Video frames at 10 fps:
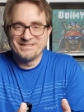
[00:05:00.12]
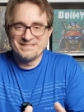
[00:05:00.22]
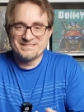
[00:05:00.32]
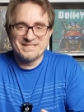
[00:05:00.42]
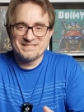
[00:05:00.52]
of
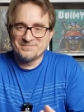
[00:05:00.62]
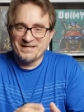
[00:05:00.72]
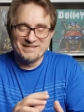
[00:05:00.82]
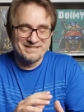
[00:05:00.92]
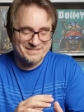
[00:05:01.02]
these days, my
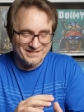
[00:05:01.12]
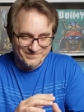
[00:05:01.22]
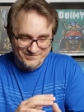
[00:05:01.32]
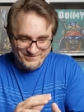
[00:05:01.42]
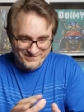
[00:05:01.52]
list
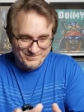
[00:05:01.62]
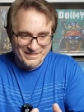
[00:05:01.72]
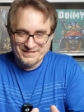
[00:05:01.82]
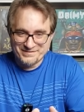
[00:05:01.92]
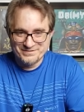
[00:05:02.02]
of
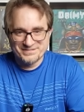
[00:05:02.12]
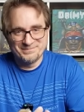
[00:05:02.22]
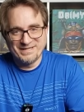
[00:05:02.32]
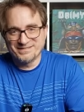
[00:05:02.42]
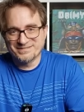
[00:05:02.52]
playthroughs to
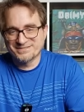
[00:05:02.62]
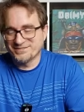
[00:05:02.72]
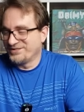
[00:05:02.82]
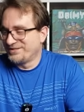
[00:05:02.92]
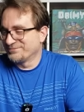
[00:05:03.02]
make are
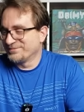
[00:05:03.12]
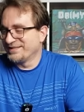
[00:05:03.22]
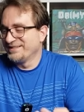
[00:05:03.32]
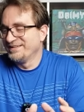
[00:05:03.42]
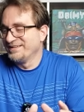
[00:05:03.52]
so long,
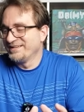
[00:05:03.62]
but